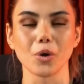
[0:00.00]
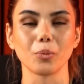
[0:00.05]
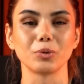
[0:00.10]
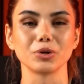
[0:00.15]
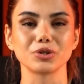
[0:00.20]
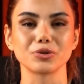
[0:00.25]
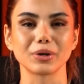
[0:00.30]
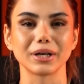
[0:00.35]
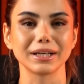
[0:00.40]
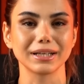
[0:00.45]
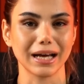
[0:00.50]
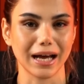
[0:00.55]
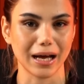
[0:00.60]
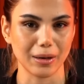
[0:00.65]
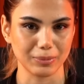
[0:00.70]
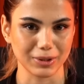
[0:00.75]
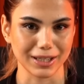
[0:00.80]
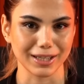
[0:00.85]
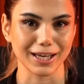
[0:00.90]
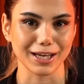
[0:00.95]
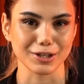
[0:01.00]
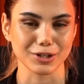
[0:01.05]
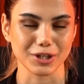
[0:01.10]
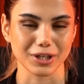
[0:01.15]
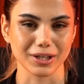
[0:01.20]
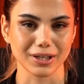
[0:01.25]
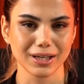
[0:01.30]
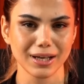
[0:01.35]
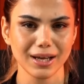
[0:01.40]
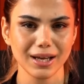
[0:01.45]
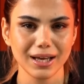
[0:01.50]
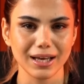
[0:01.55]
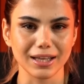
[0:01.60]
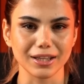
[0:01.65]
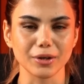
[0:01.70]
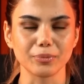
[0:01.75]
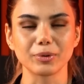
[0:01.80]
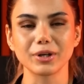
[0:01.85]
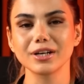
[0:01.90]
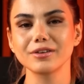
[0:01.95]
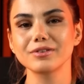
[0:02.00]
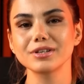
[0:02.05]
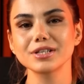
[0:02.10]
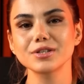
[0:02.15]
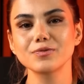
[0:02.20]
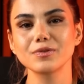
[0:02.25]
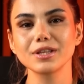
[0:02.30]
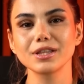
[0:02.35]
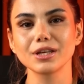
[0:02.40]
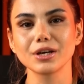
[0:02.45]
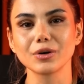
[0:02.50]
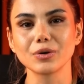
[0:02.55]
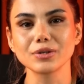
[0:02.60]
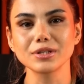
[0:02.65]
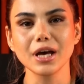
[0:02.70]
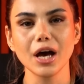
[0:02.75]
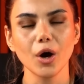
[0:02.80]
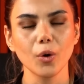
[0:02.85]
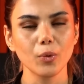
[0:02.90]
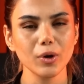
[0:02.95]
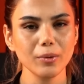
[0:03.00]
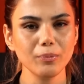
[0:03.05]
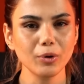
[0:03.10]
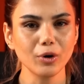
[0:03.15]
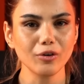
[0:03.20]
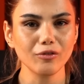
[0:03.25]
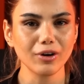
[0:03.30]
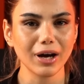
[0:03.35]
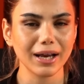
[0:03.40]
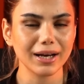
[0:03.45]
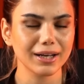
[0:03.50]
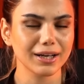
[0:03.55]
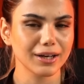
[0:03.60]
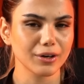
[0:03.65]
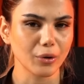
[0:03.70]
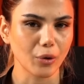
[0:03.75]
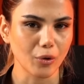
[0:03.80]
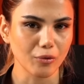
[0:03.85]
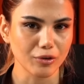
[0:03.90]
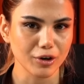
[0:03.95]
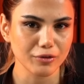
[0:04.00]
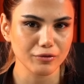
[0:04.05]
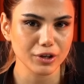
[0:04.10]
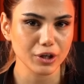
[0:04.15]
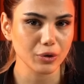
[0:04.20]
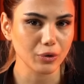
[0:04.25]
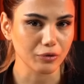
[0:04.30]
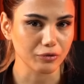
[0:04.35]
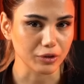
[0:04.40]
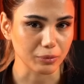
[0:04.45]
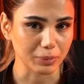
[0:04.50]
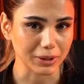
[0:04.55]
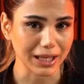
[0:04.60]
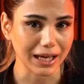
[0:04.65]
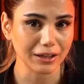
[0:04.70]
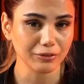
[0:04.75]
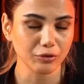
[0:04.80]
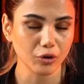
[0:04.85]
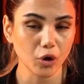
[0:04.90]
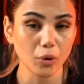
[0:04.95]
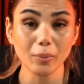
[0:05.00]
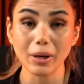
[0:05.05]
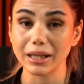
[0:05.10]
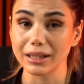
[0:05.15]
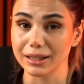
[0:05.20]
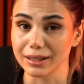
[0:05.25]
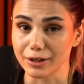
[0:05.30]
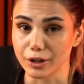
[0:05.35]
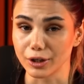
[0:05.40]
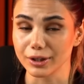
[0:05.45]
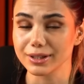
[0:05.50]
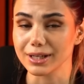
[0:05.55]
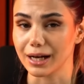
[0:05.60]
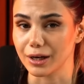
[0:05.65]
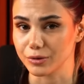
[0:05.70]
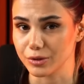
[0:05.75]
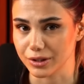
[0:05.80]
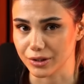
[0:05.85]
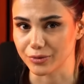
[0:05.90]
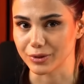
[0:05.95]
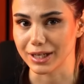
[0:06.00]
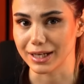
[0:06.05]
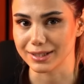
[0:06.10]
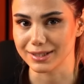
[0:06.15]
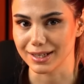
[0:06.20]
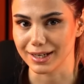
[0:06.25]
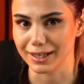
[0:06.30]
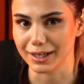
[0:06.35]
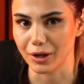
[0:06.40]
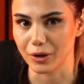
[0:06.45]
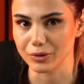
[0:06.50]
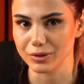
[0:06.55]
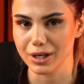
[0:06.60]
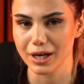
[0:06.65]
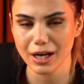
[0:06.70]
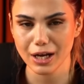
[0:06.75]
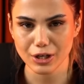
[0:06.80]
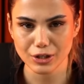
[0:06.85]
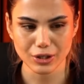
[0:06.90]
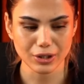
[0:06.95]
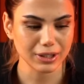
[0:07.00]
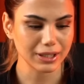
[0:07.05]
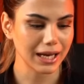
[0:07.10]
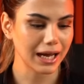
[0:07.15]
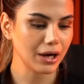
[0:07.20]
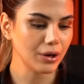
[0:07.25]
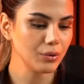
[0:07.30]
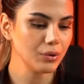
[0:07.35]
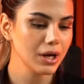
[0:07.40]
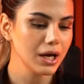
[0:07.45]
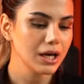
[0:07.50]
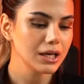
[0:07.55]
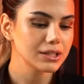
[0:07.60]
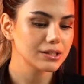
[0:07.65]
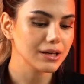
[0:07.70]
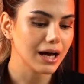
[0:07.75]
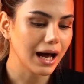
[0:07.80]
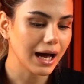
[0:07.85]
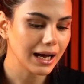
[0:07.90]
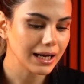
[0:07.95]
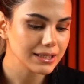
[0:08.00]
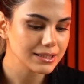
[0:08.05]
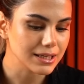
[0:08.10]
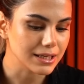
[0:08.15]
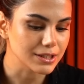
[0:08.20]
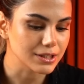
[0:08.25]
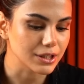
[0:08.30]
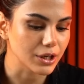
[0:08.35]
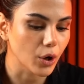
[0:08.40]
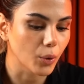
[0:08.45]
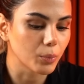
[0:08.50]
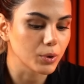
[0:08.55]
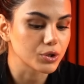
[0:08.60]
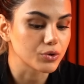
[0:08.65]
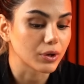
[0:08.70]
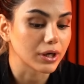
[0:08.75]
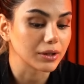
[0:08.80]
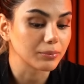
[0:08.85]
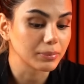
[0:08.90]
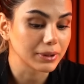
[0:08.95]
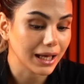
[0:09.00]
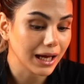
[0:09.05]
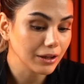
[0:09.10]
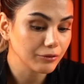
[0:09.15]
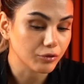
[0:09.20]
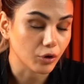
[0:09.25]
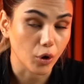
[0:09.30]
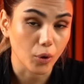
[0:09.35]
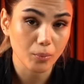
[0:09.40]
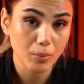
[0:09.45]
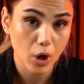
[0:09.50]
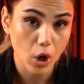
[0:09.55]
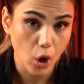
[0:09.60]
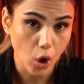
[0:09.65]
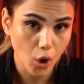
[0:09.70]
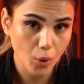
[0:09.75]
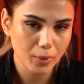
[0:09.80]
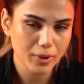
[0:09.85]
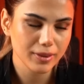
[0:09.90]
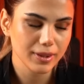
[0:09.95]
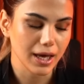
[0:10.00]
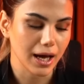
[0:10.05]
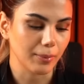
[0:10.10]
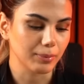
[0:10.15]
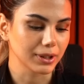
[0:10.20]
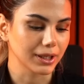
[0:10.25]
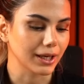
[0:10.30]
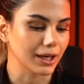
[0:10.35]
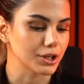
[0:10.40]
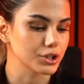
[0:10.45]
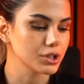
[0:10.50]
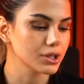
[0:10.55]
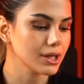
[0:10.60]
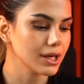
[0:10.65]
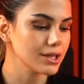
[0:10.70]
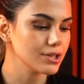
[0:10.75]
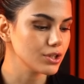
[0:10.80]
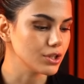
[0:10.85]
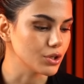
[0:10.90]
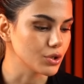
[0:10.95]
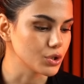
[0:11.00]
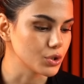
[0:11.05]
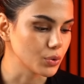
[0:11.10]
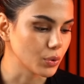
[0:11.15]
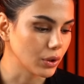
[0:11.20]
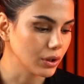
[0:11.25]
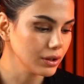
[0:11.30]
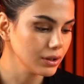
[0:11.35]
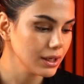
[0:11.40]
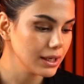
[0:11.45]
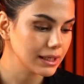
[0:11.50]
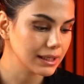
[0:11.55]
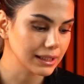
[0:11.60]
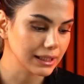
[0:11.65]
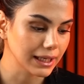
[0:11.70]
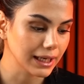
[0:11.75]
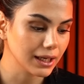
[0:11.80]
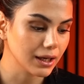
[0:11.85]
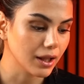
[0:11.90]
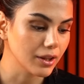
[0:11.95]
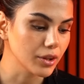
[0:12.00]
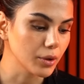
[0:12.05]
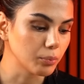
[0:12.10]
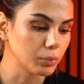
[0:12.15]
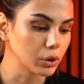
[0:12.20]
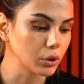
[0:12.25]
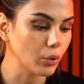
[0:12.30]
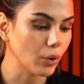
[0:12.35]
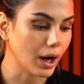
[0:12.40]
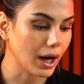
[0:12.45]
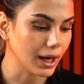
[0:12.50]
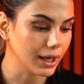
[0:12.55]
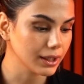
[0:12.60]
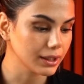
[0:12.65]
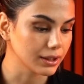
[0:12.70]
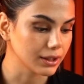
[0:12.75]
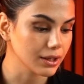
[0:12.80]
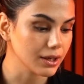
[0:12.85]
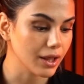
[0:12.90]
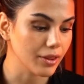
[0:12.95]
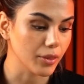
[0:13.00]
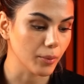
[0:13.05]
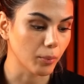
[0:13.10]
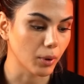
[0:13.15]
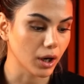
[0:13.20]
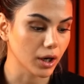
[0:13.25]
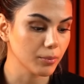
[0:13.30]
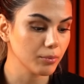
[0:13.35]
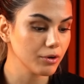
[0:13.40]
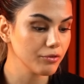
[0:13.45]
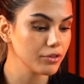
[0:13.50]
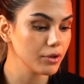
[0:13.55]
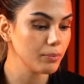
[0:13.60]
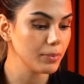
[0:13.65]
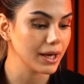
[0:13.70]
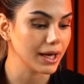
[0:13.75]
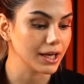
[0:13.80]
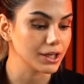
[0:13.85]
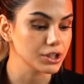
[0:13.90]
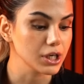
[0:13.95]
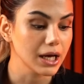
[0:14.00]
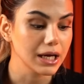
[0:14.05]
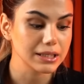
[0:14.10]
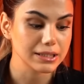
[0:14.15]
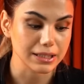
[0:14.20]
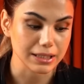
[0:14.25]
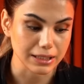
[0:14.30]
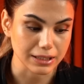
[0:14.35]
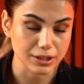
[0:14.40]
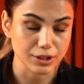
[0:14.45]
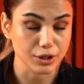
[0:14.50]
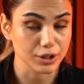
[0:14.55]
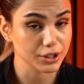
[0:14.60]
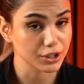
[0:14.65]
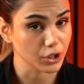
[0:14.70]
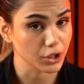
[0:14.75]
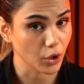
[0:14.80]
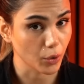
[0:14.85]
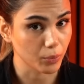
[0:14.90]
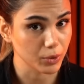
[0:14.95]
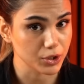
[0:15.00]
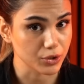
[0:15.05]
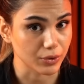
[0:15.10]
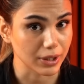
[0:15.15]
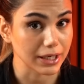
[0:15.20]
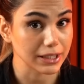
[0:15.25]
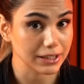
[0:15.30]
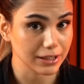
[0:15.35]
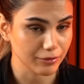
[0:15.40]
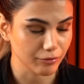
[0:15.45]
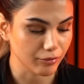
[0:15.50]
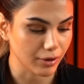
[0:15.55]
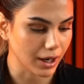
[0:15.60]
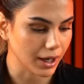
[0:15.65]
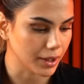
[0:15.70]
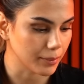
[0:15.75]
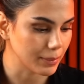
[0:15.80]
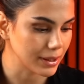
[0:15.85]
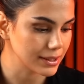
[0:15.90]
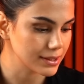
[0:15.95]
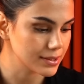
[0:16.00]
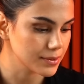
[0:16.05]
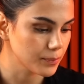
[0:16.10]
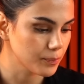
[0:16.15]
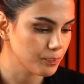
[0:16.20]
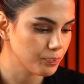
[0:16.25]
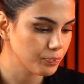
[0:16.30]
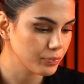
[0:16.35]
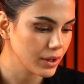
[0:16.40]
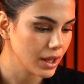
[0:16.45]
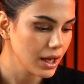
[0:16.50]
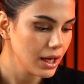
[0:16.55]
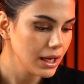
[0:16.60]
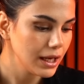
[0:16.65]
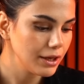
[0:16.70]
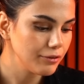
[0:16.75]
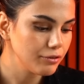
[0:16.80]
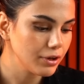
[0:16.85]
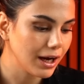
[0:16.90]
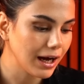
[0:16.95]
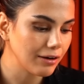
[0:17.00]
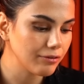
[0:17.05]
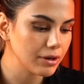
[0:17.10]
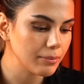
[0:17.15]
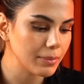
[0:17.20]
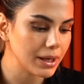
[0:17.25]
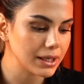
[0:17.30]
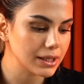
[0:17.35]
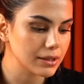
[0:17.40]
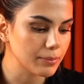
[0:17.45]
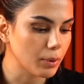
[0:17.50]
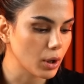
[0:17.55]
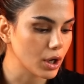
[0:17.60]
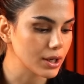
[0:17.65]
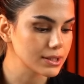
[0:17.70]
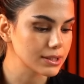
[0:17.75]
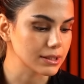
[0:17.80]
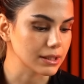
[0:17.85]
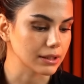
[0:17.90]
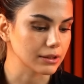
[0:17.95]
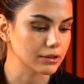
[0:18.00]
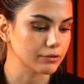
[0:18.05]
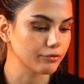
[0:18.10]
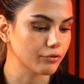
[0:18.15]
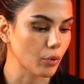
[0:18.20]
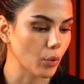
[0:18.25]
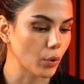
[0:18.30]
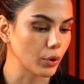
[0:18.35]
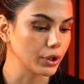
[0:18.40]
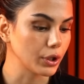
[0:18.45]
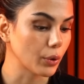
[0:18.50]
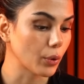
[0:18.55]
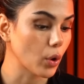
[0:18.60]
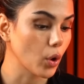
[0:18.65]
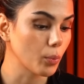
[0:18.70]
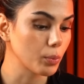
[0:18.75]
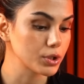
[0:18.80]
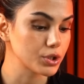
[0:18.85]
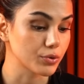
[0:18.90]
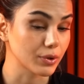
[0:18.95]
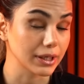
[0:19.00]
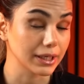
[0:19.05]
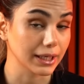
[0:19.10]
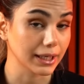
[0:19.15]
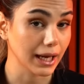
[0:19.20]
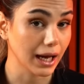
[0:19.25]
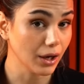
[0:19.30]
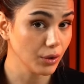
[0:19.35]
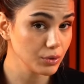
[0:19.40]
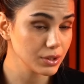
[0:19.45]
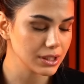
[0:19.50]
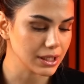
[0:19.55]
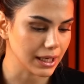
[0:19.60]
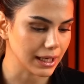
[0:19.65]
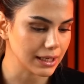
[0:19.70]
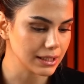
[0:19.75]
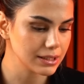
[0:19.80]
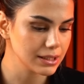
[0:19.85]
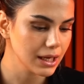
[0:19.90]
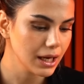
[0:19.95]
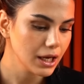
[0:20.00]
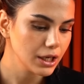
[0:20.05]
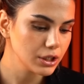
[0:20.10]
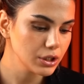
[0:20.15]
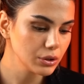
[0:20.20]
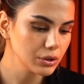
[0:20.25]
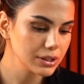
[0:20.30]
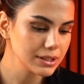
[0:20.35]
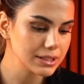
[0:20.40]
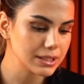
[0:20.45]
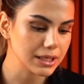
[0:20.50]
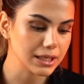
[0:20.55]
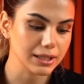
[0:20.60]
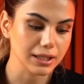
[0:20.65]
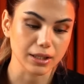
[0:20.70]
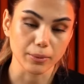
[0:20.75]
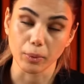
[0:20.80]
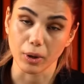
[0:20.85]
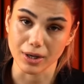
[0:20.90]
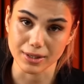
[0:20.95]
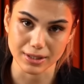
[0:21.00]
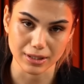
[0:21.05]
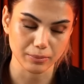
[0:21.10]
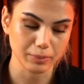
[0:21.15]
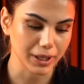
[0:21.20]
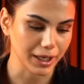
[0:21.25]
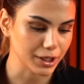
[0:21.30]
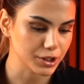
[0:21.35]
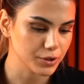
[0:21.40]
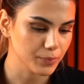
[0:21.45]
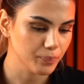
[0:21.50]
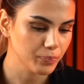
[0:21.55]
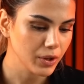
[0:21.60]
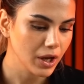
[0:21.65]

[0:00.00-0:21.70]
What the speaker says: OpoTrade application. In the previous videos, we provided an overview of the platform and learned how to create an account. So now, to access the OpoTrade platform, open the application as usual, click on the blue icon at the bottom of the page to enter the OpoTrade environment. If you haven't made a deposit for your OpoTrade account yet, you'll see the deposit page.